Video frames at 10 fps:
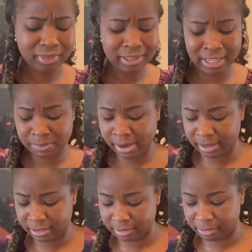That's
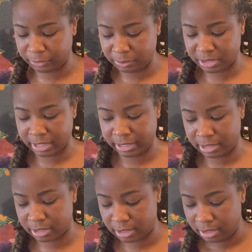probably a living room scent.
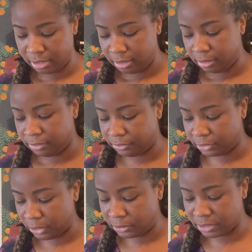So
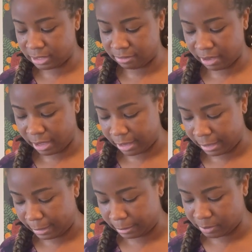cozy
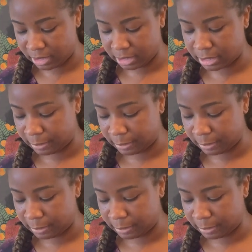vibes.